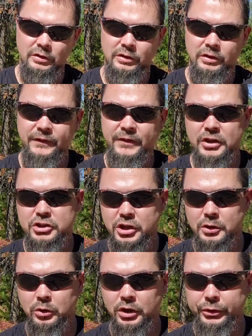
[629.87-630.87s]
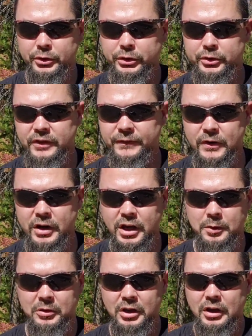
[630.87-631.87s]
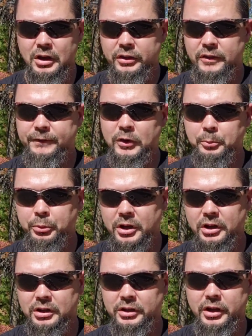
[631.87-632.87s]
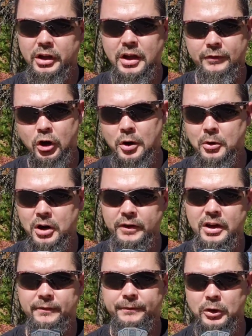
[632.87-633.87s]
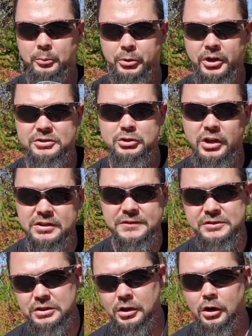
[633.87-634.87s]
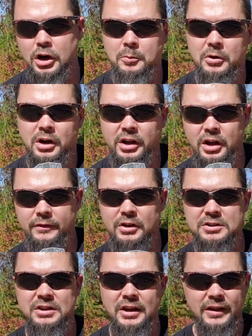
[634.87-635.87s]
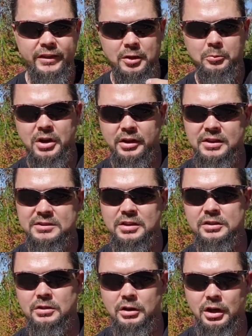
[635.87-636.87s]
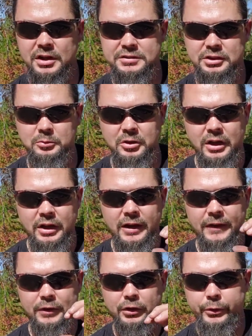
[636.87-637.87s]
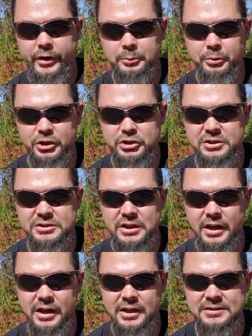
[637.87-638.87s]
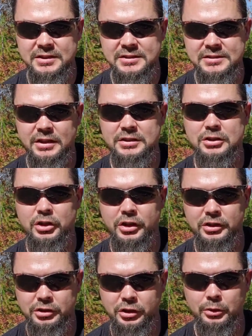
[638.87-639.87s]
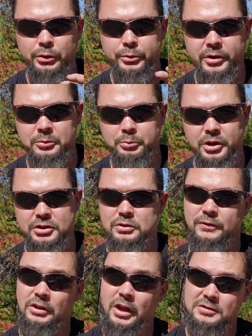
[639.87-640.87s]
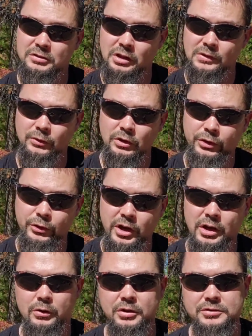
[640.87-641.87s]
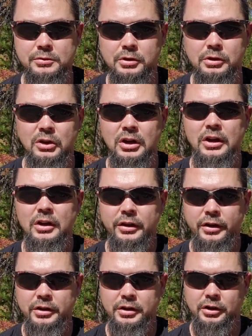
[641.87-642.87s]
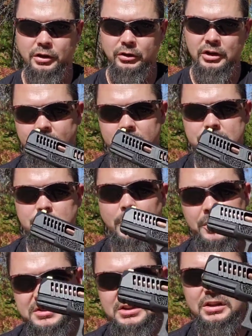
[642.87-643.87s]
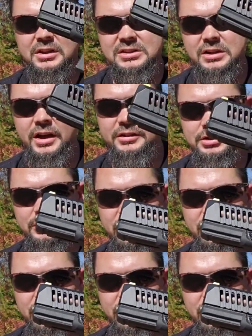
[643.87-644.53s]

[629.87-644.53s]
They fit a Gen 1 through 3 frame. Their footprint, they have RMR cut footprints. You guys have seen the RMR covers they make. These things are awesome. And their thread pitch inside is a 632 thread pitch. So if you guys are looking for a thread or a screw, there you go. So where are we sending this slide to